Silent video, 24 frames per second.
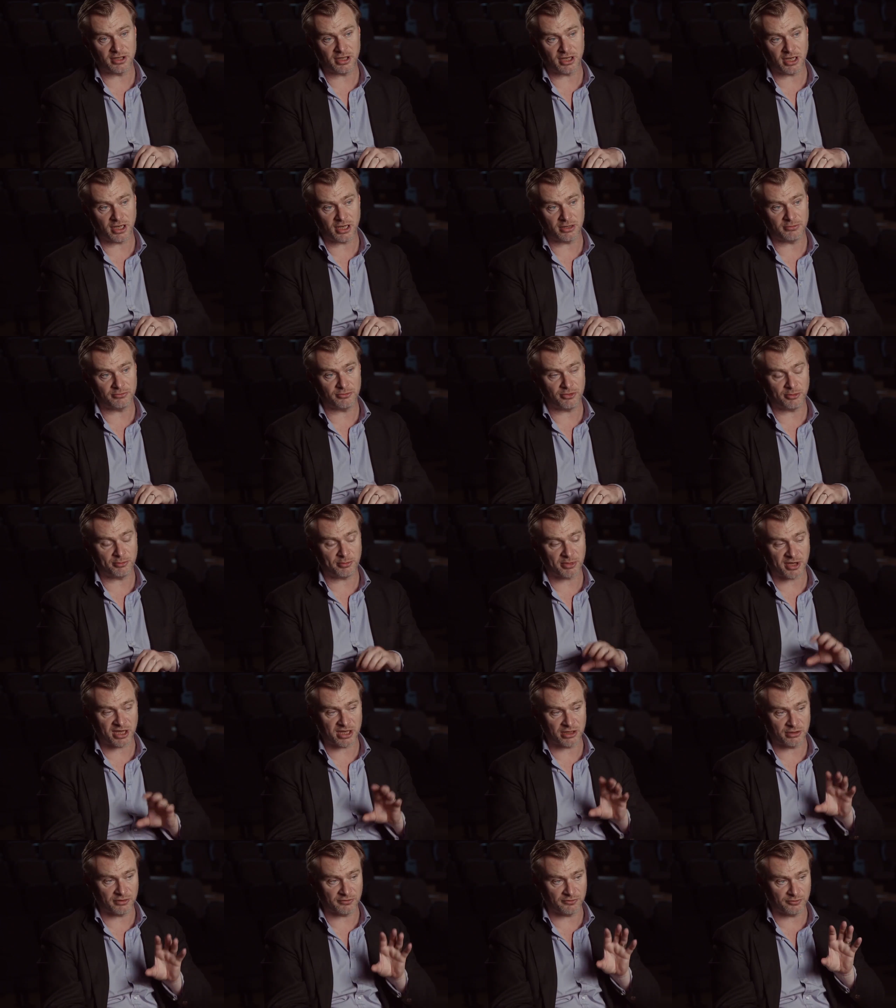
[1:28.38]
camera and
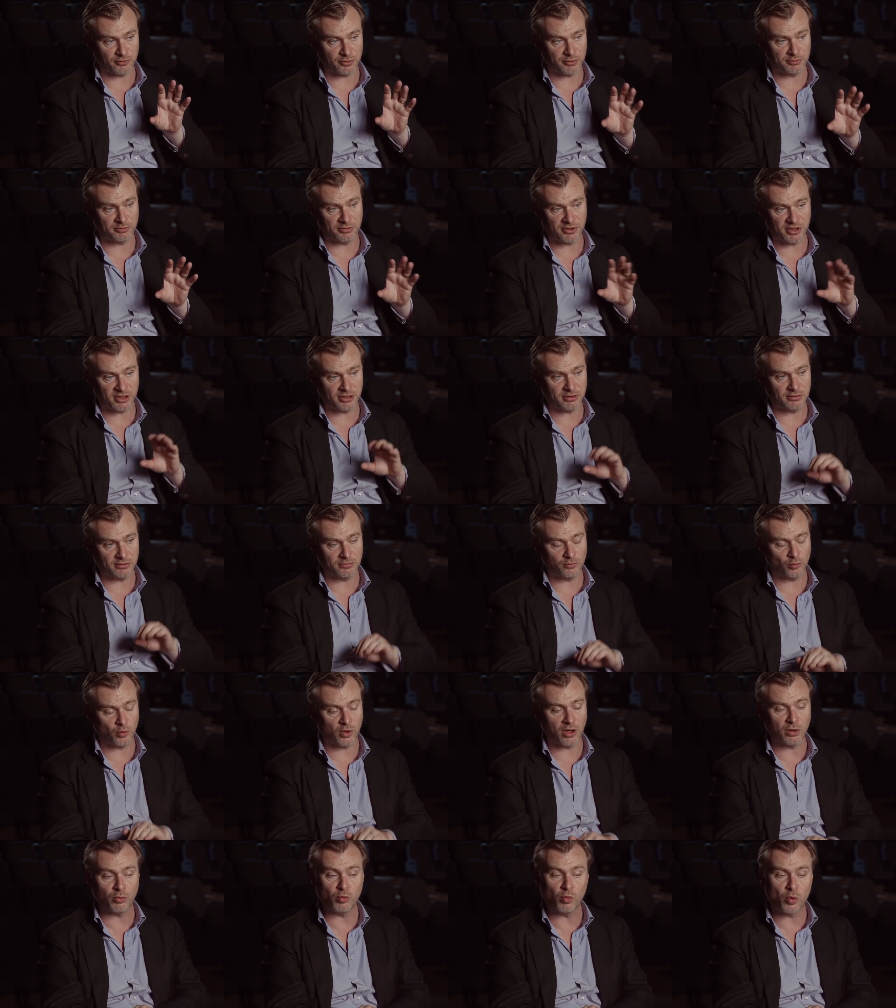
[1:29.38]
use
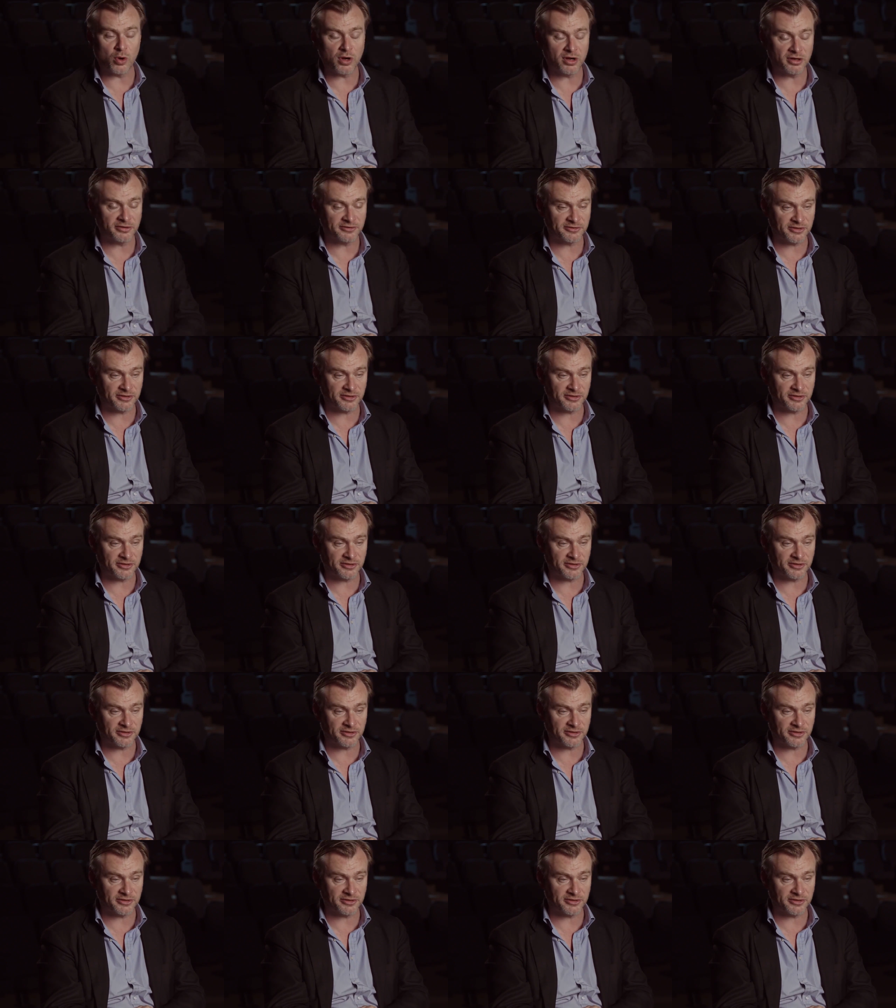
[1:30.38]
special effects,